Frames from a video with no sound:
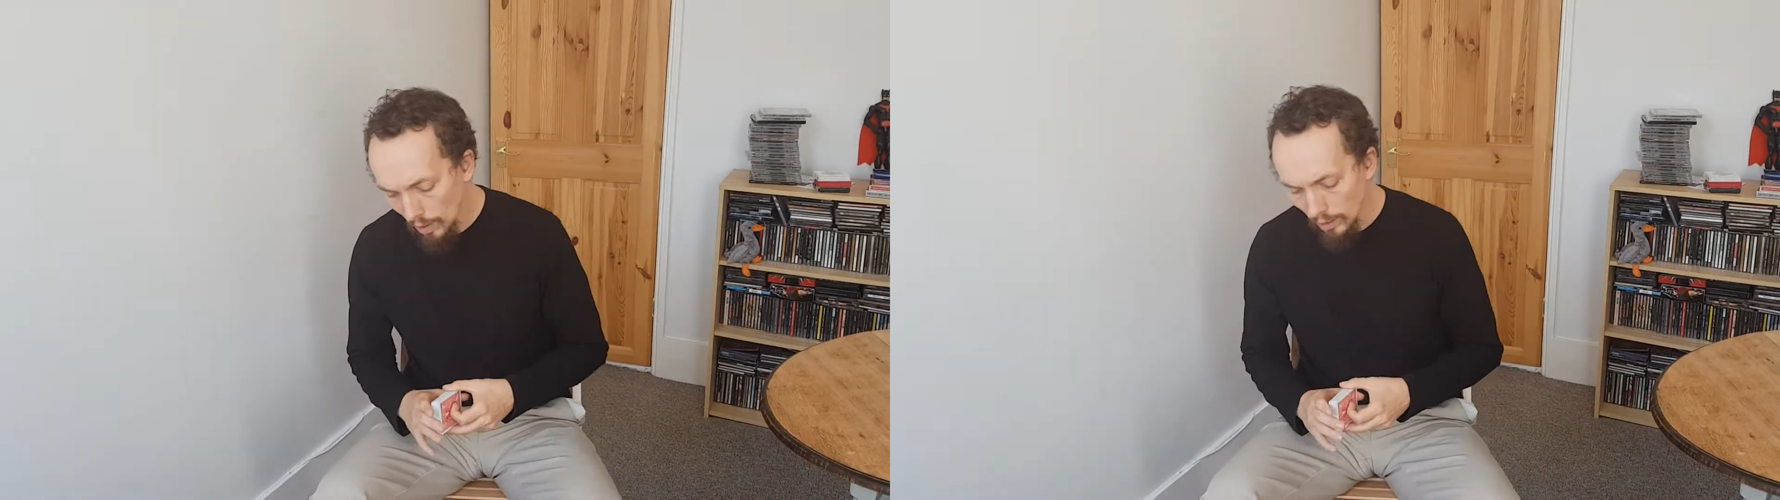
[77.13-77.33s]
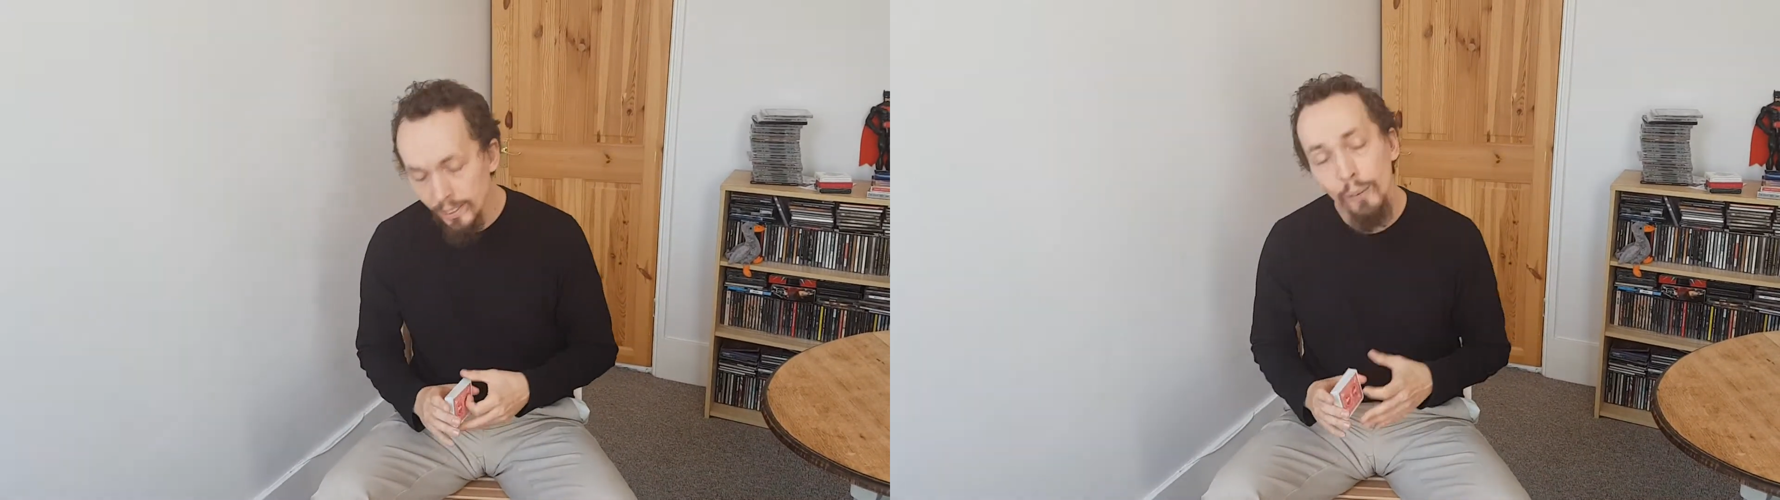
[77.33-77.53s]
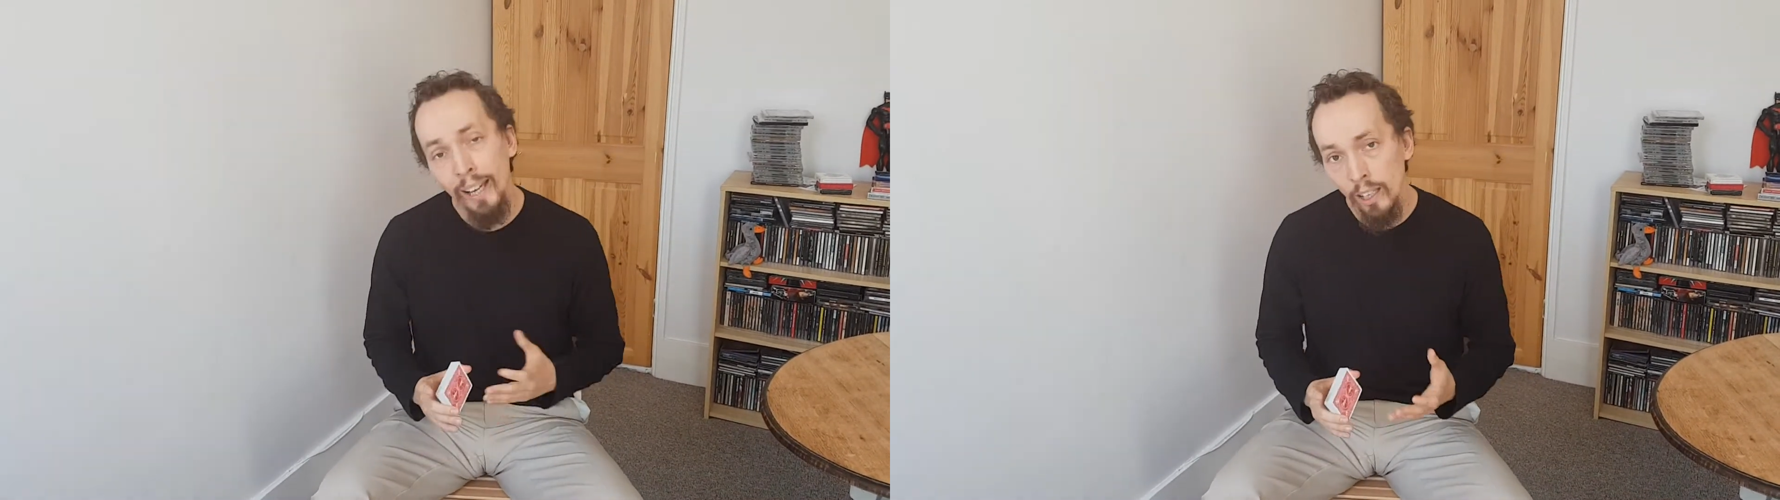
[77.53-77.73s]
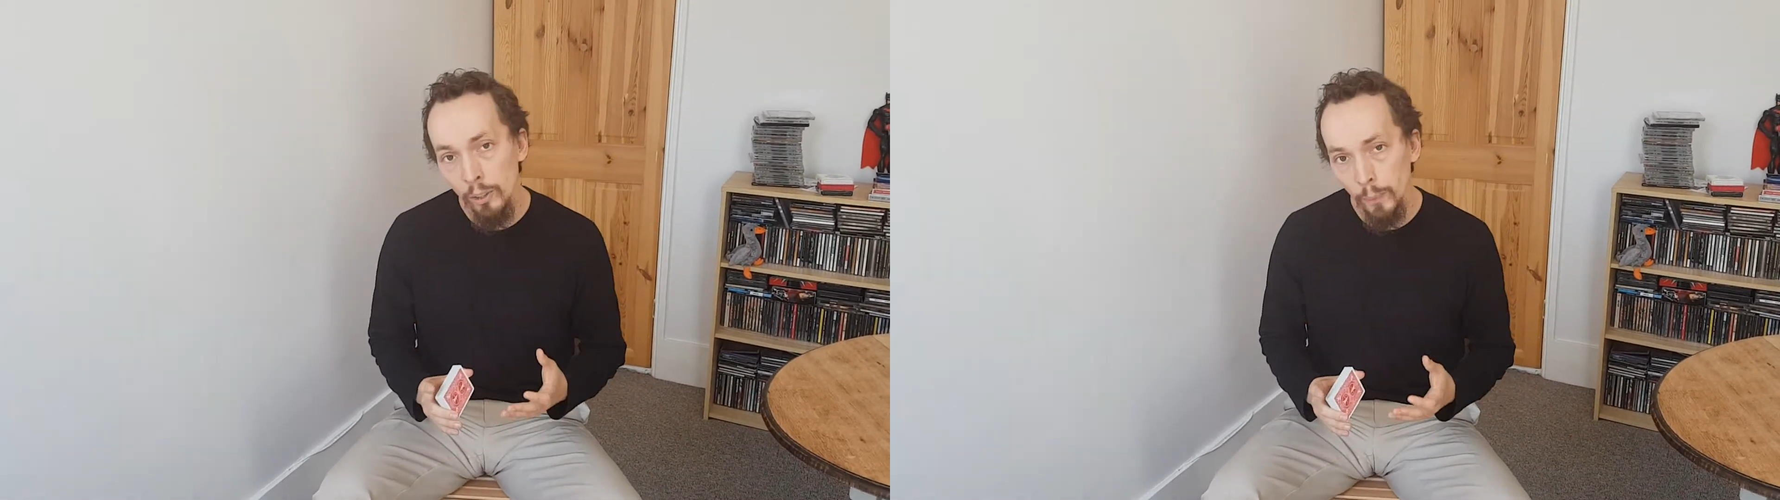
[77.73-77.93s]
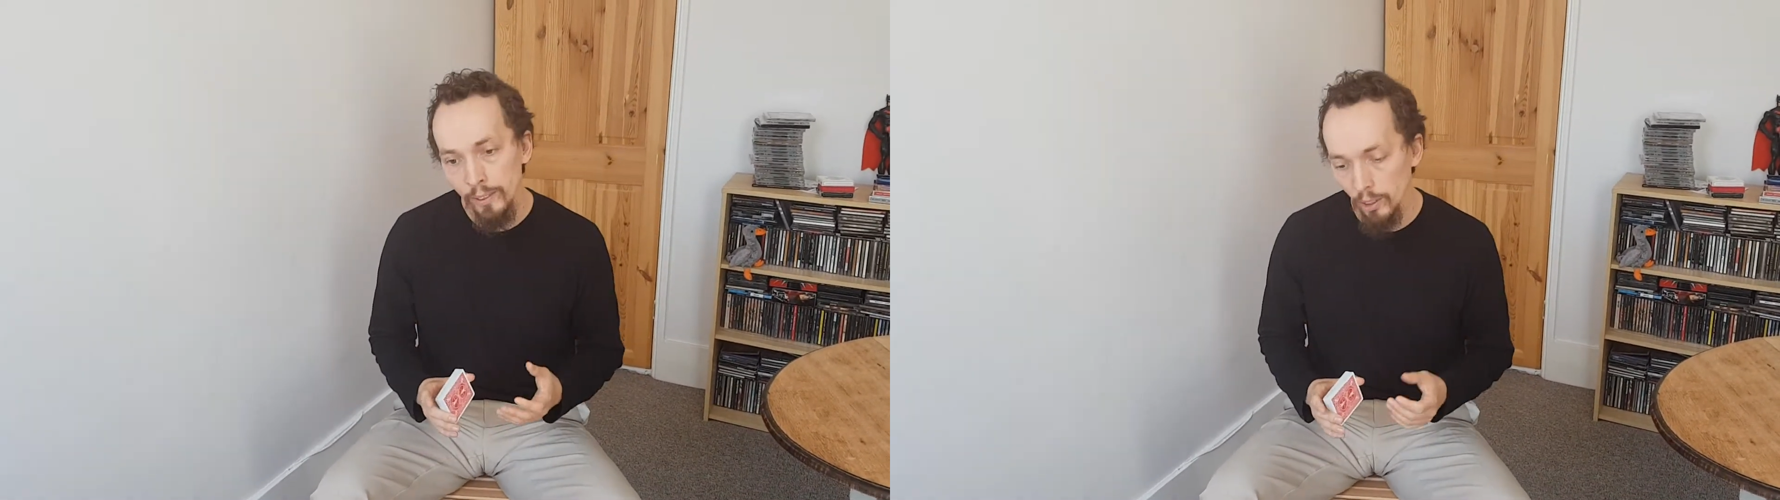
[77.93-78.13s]
So how do
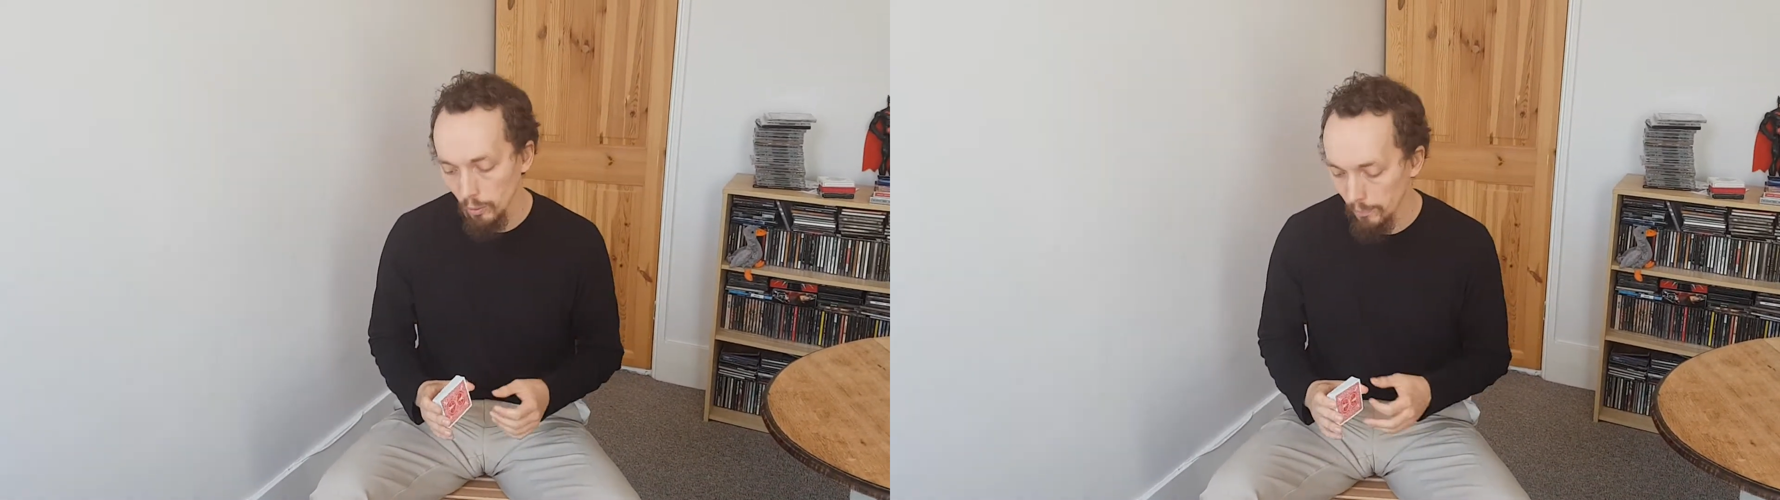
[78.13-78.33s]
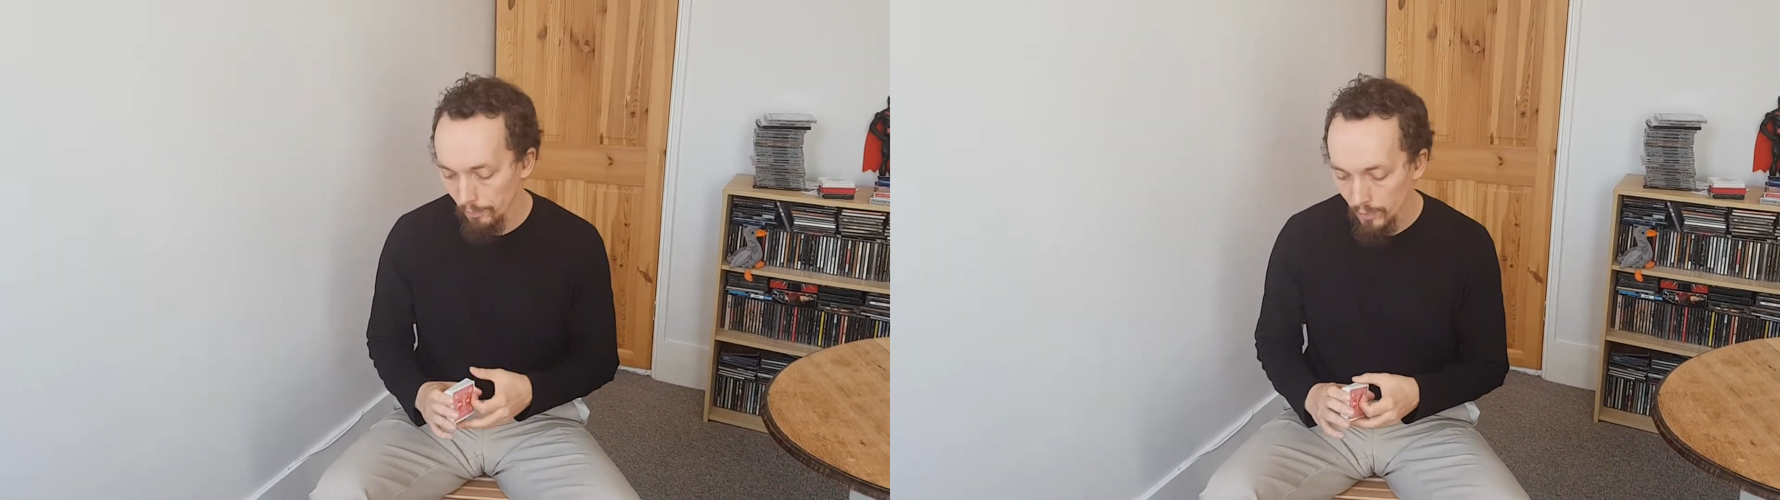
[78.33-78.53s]
we do it?